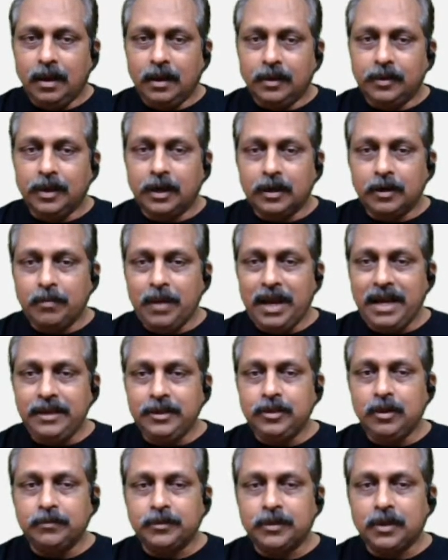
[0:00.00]
The remains
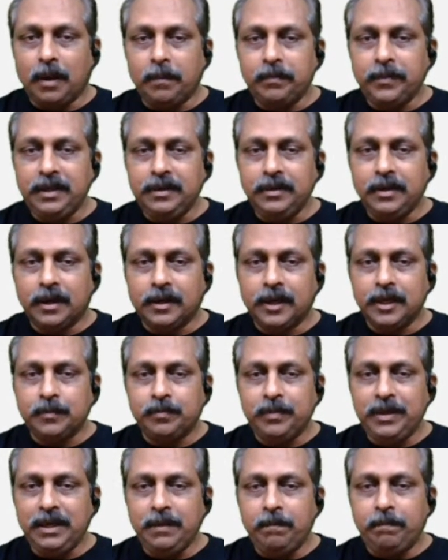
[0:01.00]
of something that has
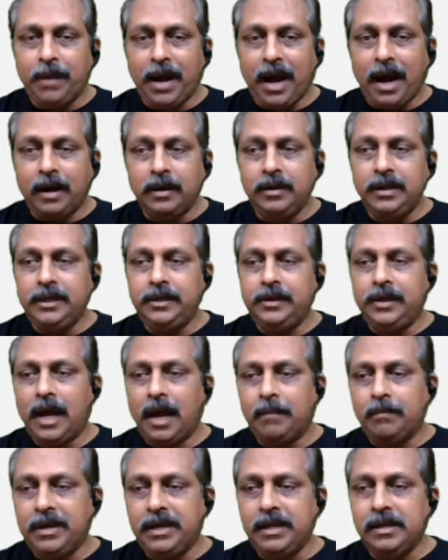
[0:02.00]
been badly
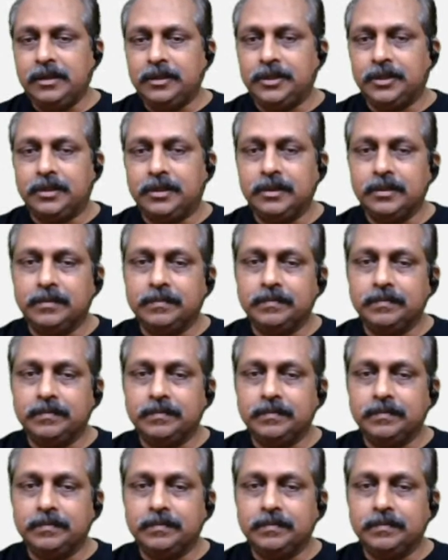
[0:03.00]
damaged.